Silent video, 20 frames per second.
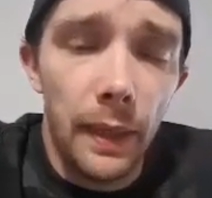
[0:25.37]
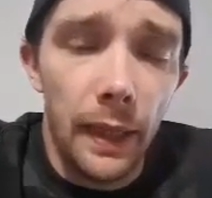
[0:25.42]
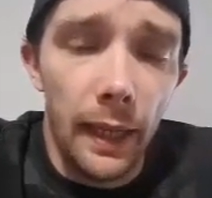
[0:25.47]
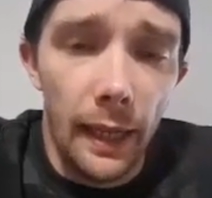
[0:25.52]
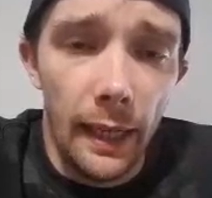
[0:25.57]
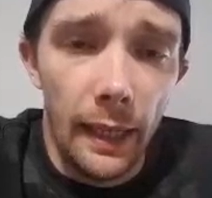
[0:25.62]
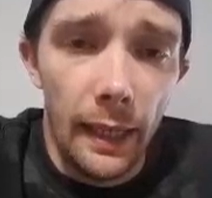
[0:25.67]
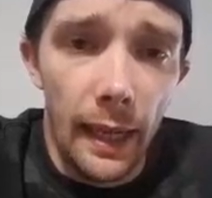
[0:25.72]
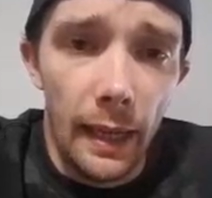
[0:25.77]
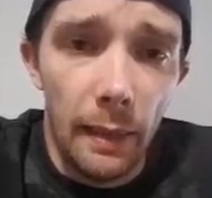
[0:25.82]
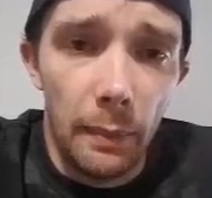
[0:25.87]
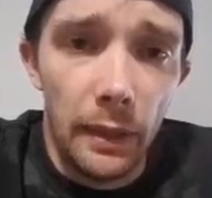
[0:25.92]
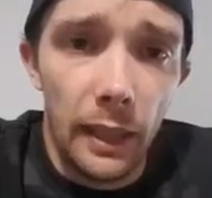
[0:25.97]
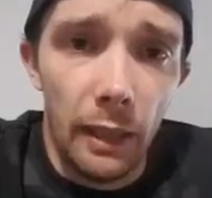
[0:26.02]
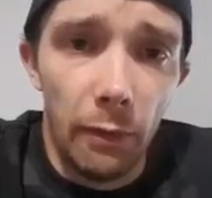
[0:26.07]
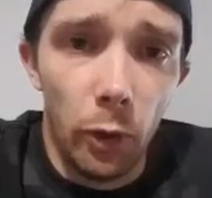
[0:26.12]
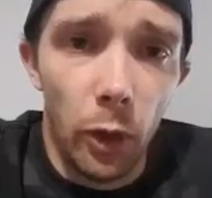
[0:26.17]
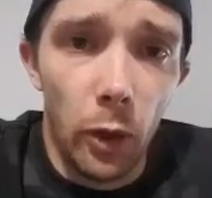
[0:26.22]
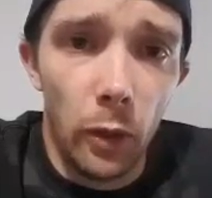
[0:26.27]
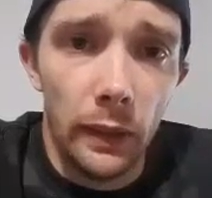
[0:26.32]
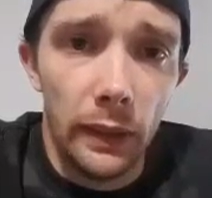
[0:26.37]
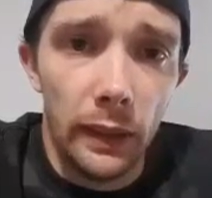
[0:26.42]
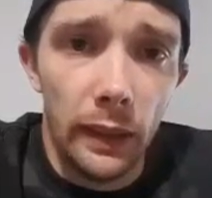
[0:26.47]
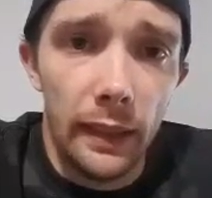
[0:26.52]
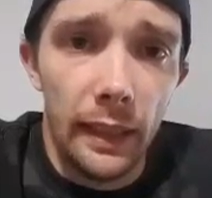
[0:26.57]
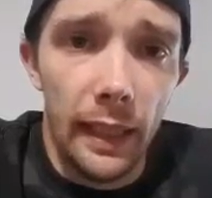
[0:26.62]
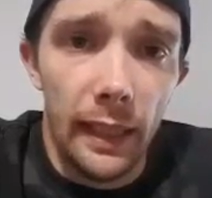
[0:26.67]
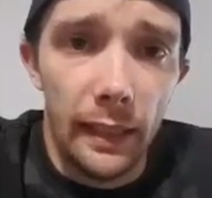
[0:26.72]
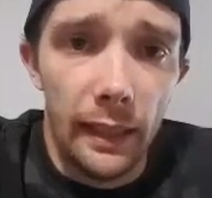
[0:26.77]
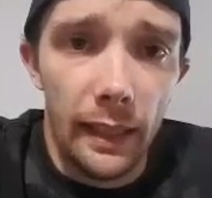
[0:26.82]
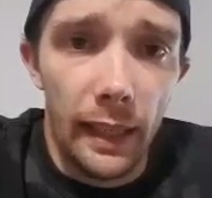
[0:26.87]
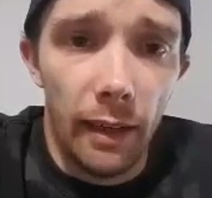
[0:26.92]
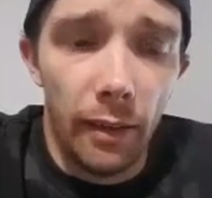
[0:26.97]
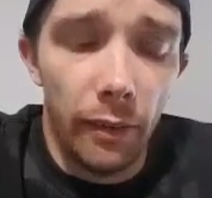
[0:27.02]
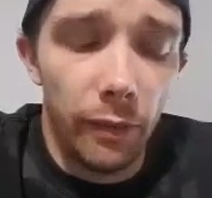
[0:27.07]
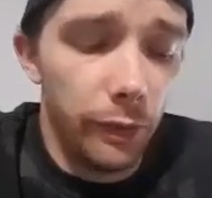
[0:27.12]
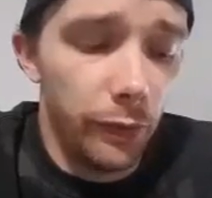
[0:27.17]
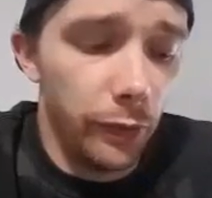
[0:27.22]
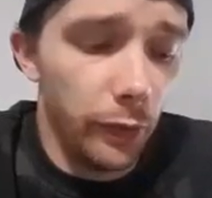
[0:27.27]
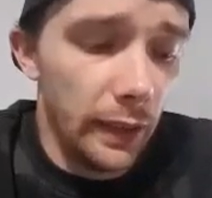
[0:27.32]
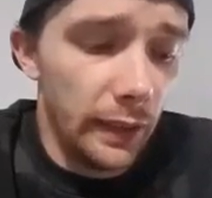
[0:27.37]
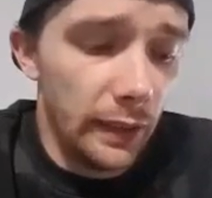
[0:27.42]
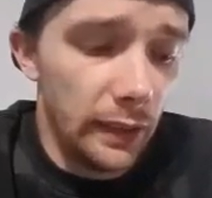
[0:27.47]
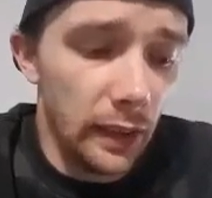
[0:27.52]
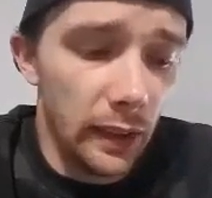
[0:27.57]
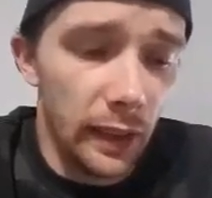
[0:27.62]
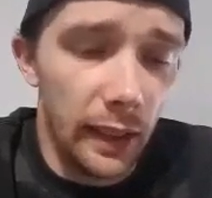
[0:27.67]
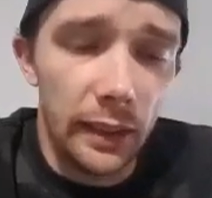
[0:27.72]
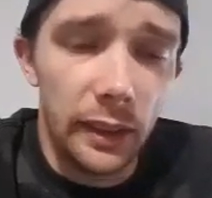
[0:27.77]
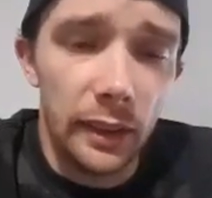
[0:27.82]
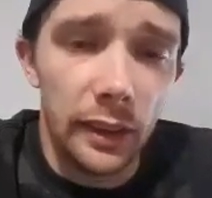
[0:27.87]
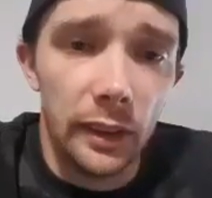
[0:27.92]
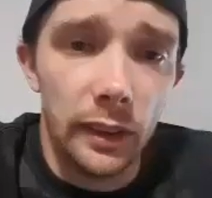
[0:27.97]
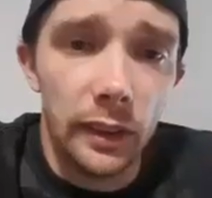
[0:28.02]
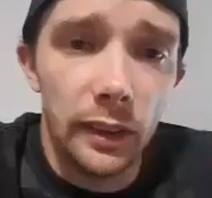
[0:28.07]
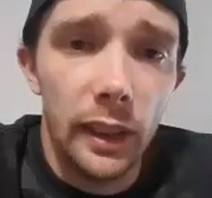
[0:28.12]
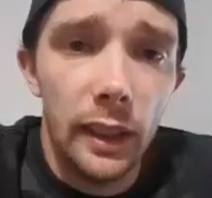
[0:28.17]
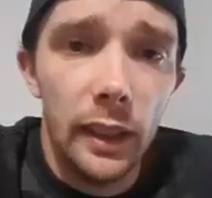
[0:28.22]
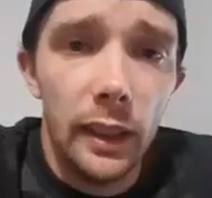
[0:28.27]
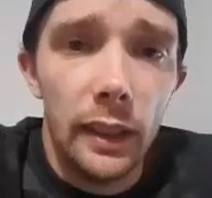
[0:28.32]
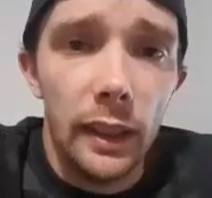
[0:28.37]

and get rolling again in our free selections.